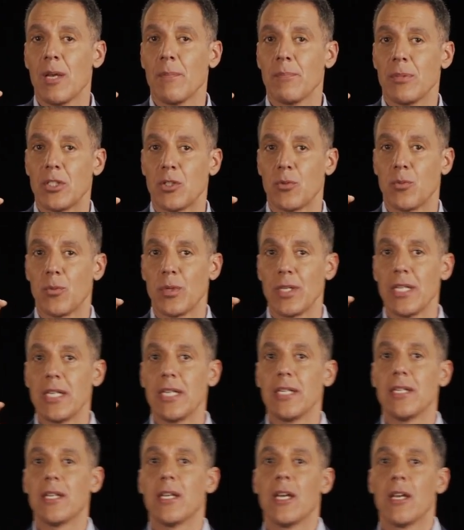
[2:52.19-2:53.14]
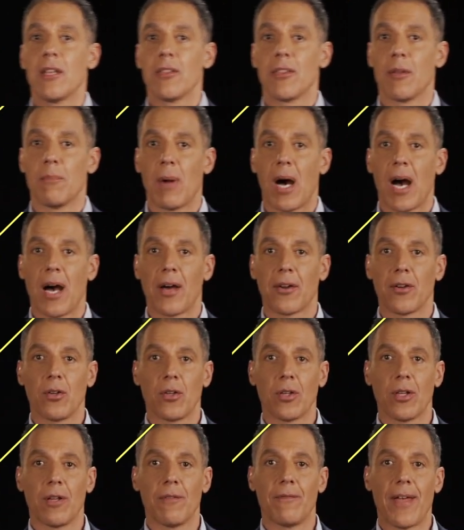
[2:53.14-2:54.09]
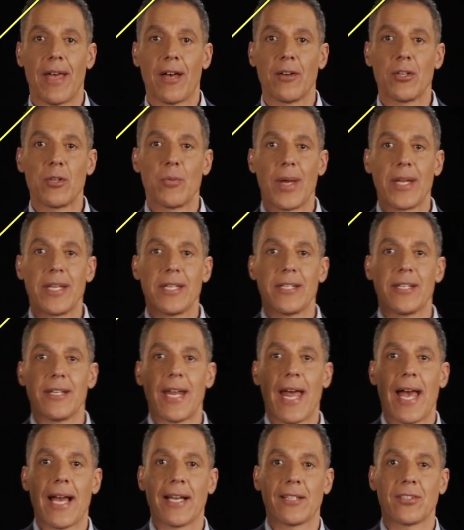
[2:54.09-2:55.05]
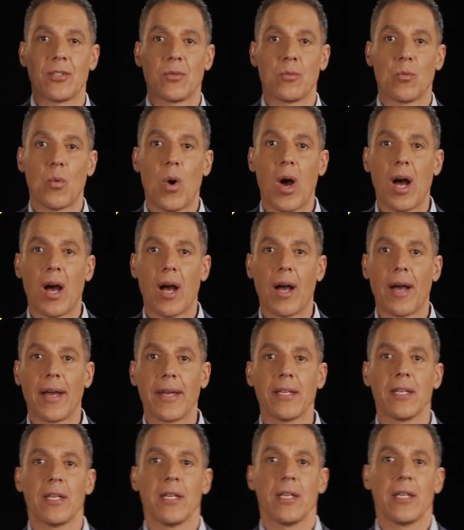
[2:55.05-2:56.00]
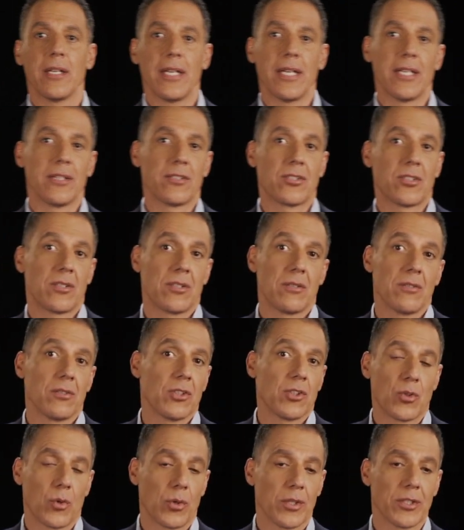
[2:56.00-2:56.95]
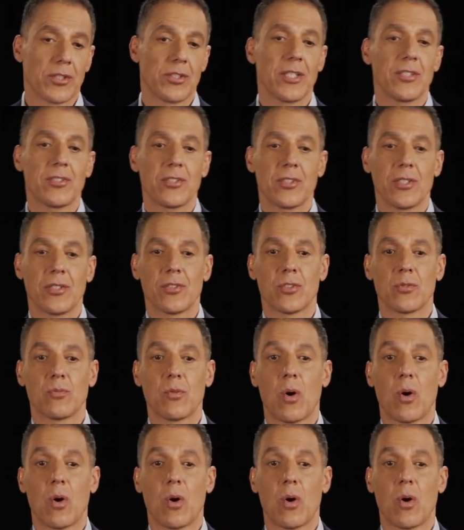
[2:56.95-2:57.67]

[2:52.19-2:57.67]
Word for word: between the model evaluated at x and y, it's the shortest distance.